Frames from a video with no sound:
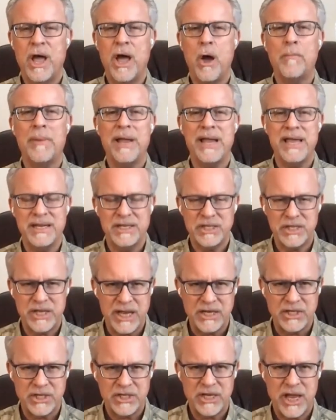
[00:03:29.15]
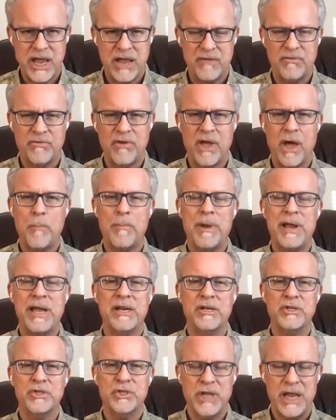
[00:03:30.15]
how am I going to stay safe? How am I going
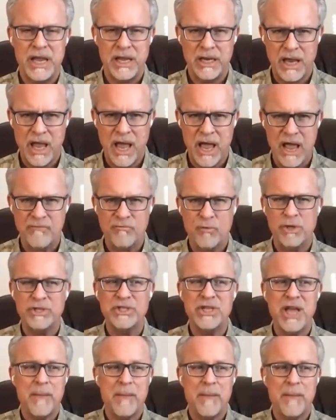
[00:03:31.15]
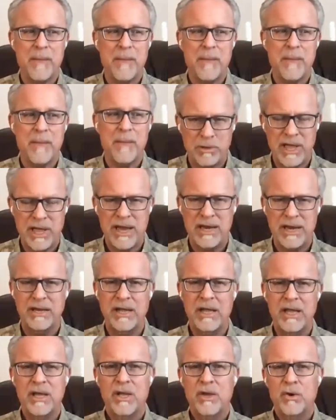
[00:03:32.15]
to stay alive? What's happening on the
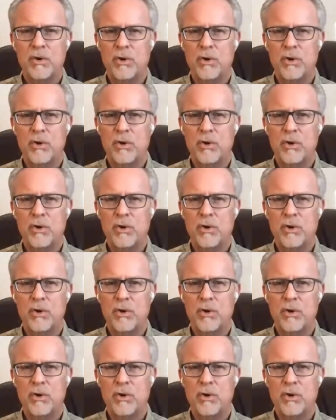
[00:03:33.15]
planet?